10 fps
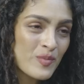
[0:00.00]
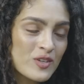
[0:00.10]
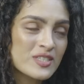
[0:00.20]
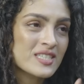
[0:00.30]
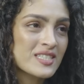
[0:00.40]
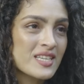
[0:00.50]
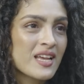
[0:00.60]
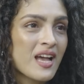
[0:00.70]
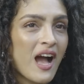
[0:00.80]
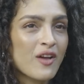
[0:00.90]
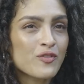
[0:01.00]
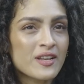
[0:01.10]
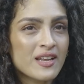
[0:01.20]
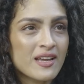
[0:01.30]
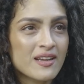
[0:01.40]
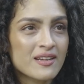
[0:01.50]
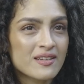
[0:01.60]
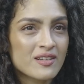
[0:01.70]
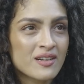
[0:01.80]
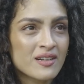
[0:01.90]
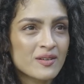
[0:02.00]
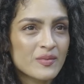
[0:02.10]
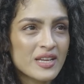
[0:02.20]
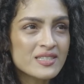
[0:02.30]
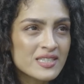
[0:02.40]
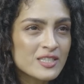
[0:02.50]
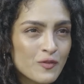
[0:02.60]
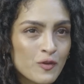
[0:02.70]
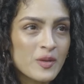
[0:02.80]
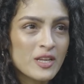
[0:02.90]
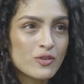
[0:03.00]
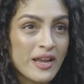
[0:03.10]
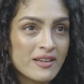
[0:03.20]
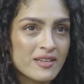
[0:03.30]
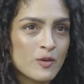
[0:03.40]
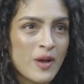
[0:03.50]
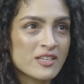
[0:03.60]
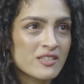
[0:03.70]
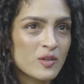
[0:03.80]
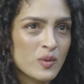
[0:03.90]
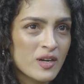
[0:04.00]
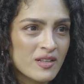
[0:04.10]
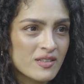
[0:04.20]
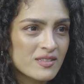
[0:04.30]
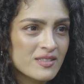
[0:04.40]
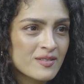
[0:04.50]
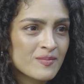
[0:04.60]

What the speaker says: Because I feel like it's easy for me to enter imaginary worlds.